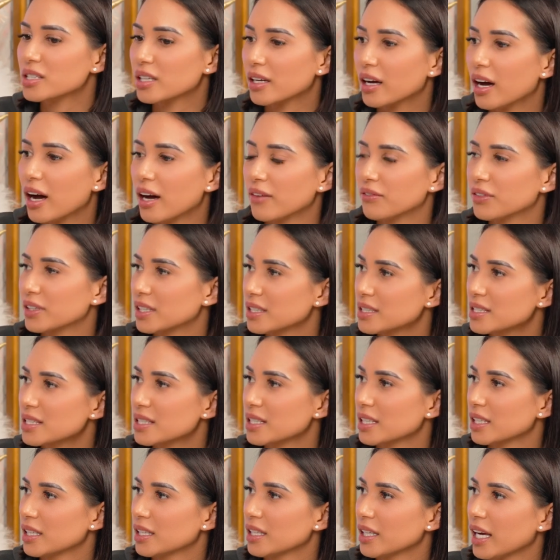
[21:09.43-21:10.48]
a confidence
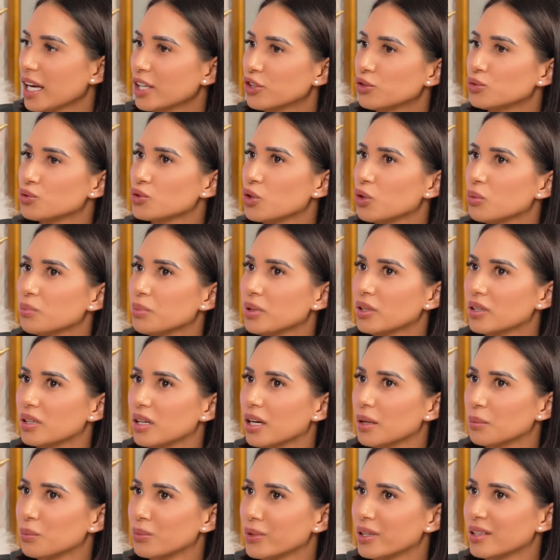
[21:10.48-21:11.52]
thing and you don't put
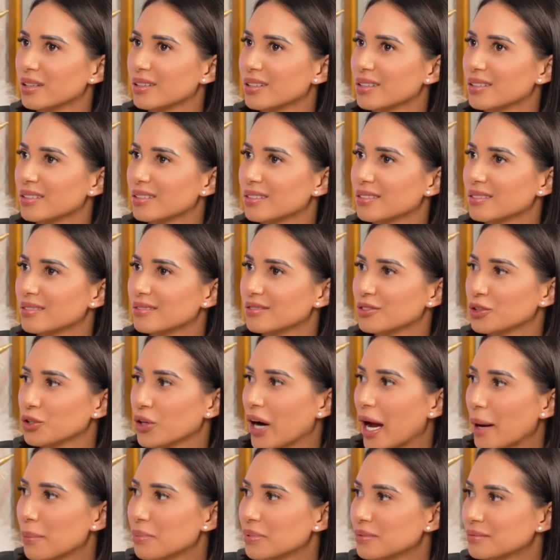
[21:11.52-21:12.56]
up with
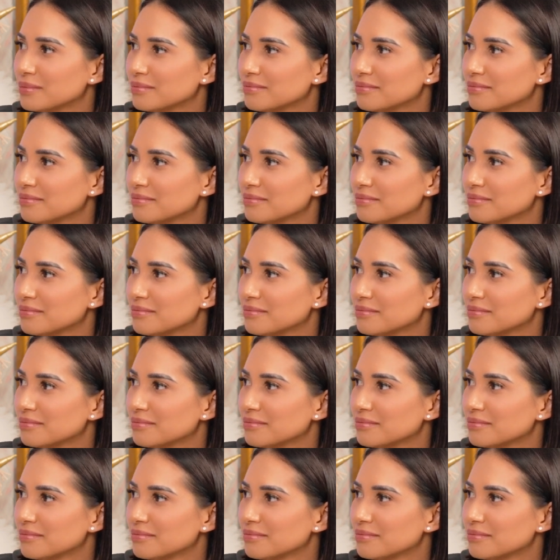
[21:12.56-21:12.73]
crap.